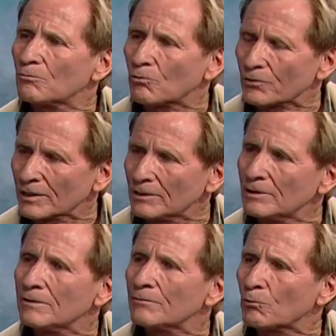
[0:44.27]
where they
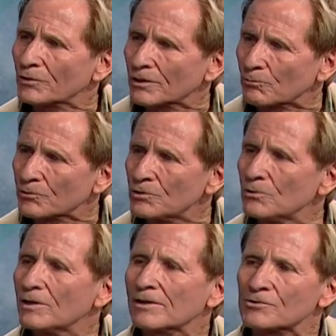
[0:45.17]
lived, what they were
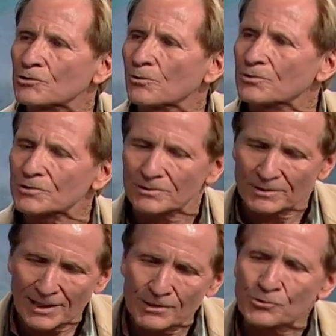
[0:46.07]
doing, could show us
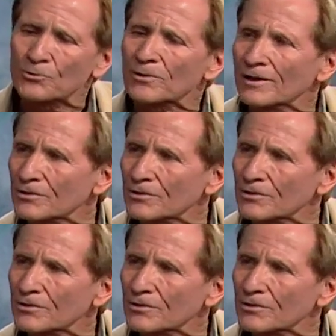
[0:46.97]
nature,